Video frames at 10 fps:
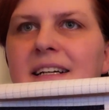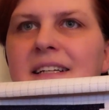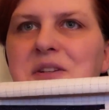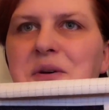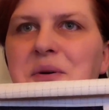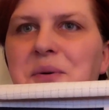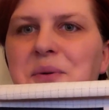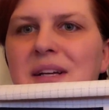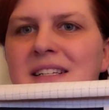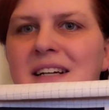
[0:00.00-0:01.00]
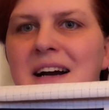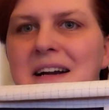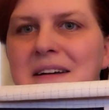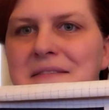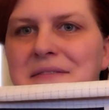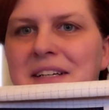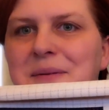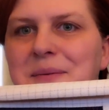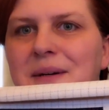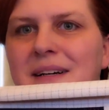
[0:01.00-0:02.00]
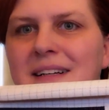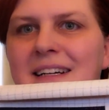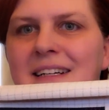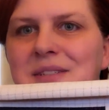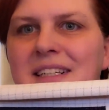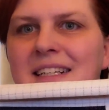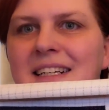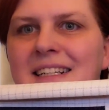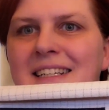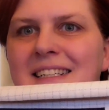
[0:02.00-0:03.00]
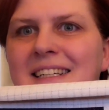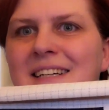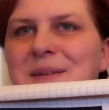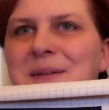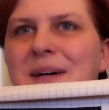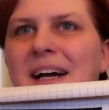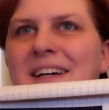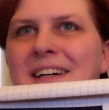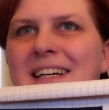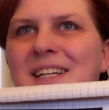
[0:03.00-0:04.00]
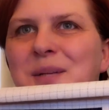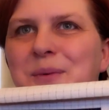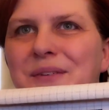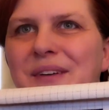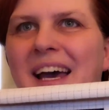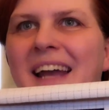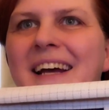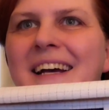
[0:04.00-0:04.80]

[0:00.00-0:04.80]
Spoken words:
So that's kind of like really intriguing. Like it's like, oh, I could get to the wolf head.